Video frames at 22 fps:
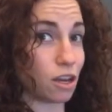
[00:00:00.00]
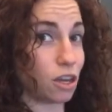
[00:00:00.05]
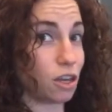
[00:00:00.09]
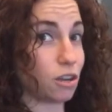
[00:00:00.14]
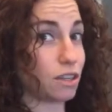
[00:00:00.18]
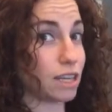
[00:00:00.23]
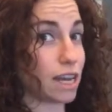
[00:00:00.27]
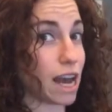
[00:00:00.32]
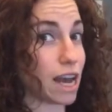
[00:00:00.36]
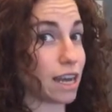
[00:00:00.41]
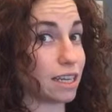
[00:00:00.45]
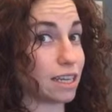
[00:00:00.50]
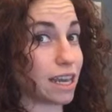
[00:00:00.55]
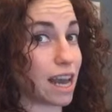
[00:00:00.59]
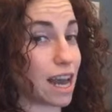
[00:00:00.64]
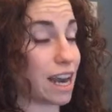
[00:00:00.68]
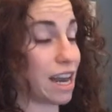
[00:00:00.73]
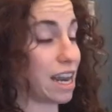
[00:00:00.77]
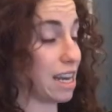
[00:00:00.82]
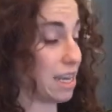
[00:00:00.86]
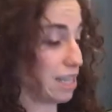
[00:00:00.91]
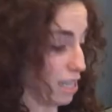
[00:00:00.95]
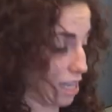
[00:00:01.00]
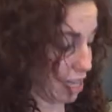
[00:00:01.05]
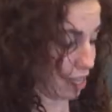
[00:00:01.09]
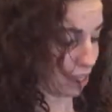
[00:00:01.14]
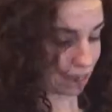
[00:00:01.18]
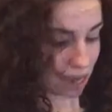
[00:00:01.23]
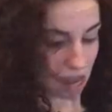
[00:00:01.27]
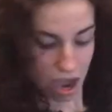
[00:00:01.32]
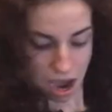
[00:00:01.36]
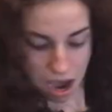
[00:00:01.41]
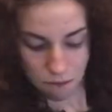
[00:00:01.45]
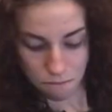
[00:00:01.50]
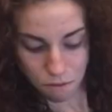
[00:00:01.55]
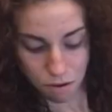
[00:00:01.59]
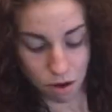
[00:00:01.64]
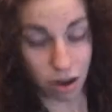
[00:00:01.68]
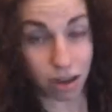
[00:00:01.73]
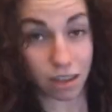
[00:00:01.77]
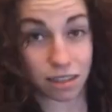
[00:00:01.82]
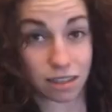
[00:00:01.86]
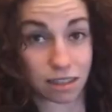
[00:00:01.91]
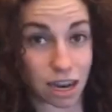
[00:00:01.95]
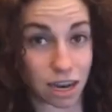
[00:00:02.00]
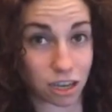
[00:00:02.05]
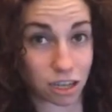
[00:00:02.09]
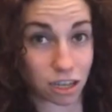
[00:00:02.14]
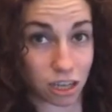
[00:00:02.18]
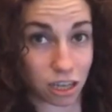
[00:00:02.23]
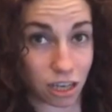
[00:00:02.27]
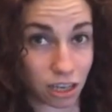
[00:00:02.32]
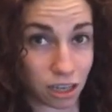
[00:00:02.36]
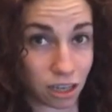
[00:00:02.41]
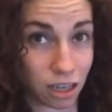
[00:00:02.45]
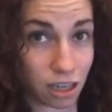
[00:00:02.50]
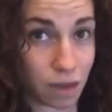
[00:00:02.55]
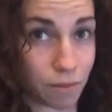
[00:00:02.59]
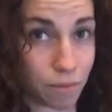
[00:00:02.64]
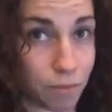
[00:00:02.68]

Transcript: you tend to get into this hyperextension.